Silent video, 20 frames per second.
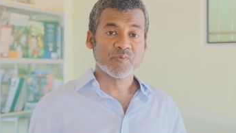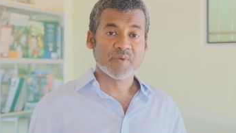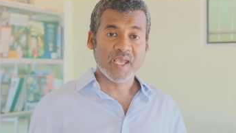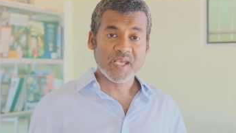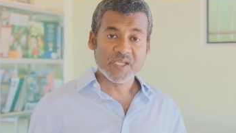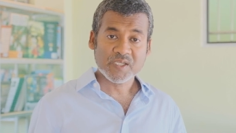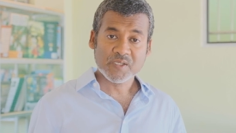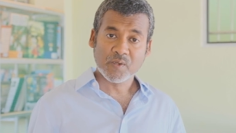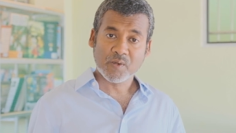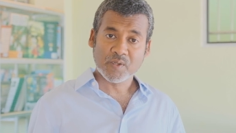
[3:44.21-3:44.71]

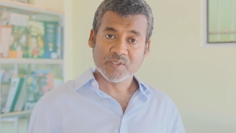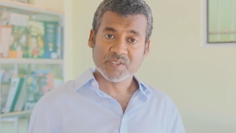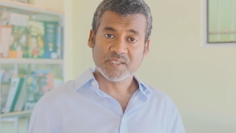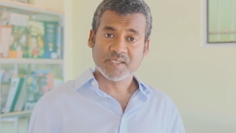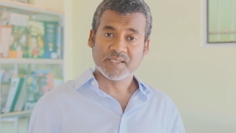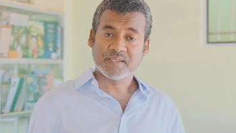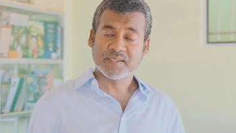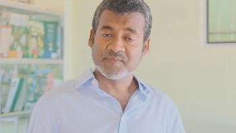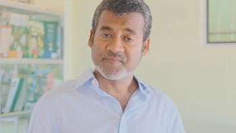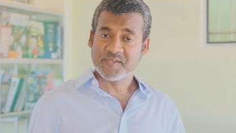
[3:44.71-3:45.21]

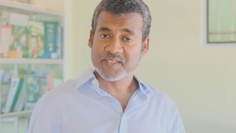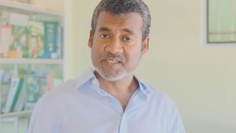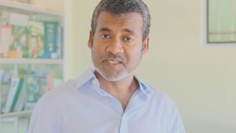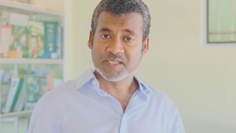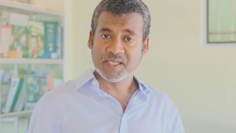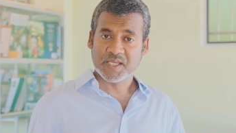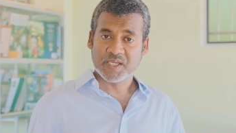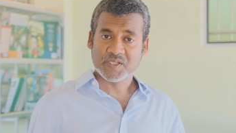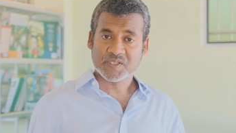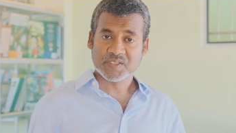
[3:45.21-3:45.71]
radiological
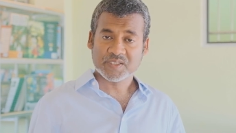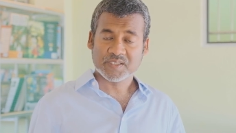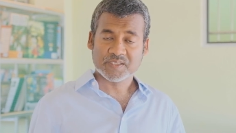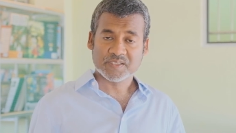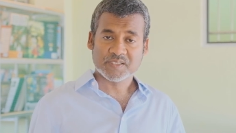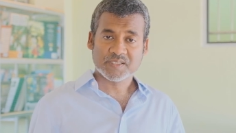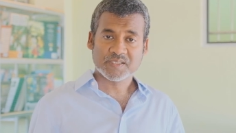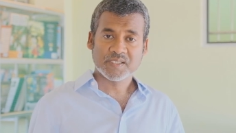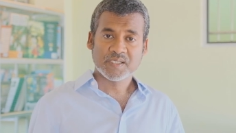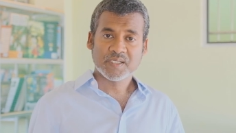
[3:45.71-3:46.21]

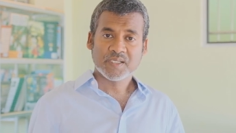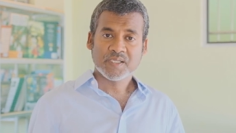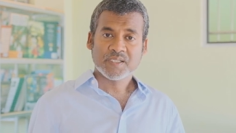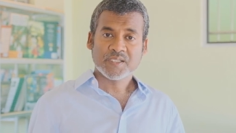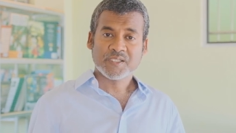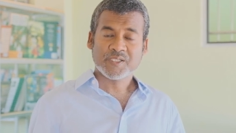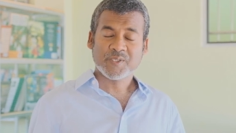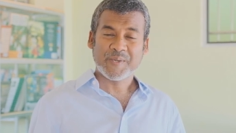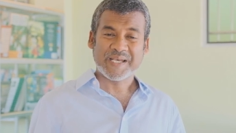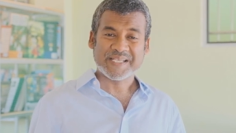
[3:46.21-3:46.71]
investigations
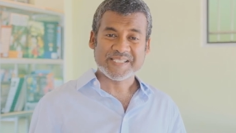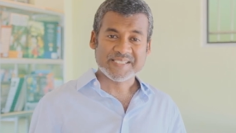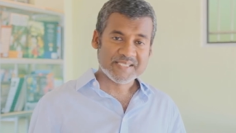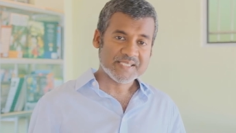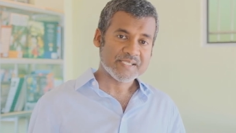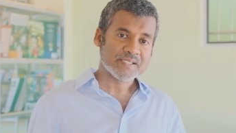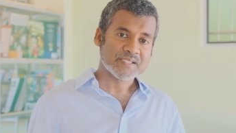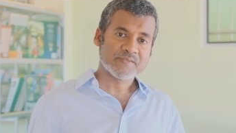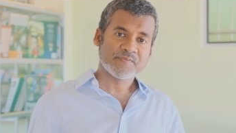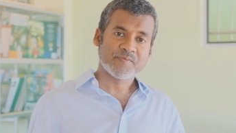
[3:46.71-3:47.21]
to
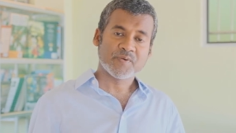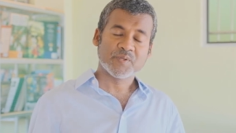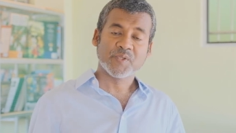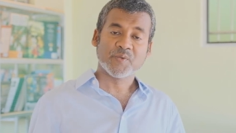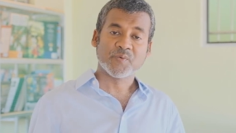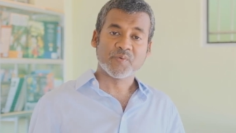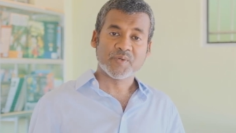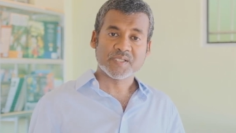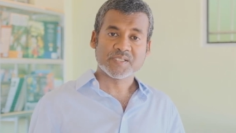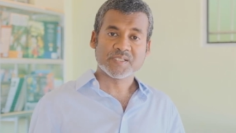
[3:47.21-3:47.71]
assess for
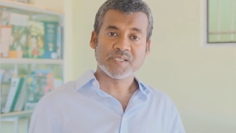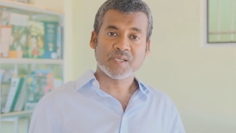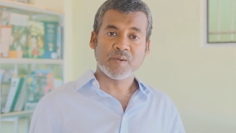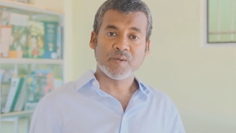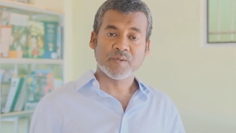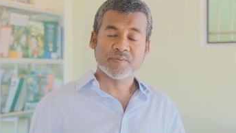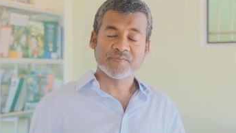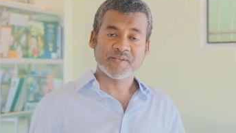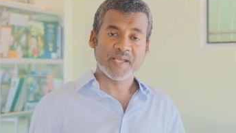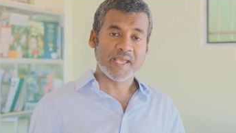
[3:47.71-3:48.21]
the risk
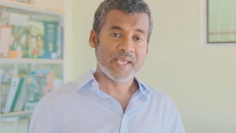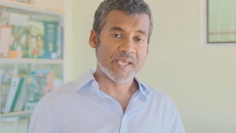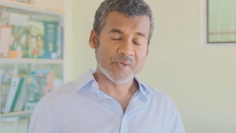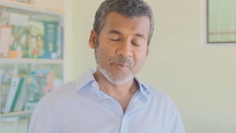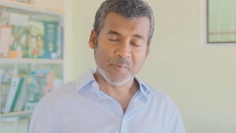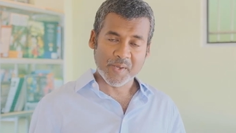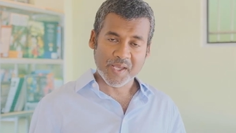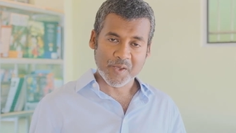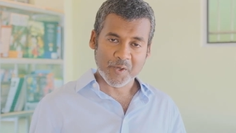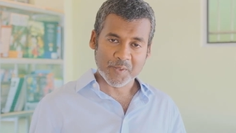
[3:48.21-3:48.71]
of
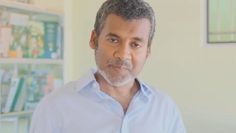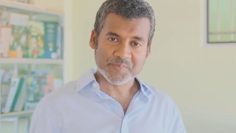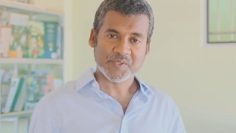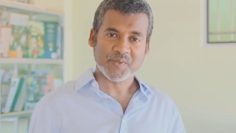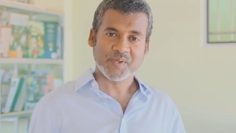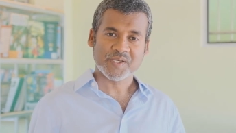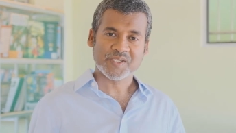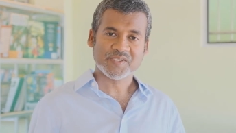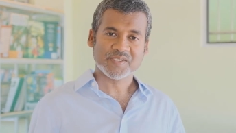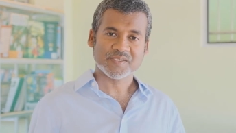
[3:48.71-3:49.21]
airway
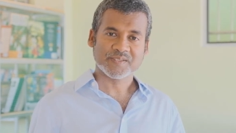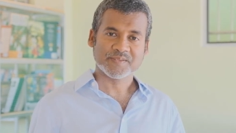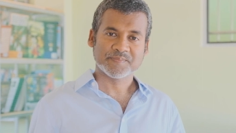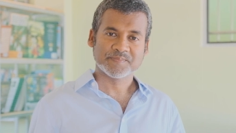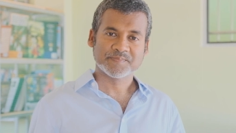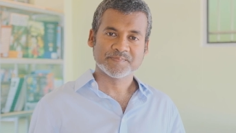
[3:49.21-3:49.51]
obstruction.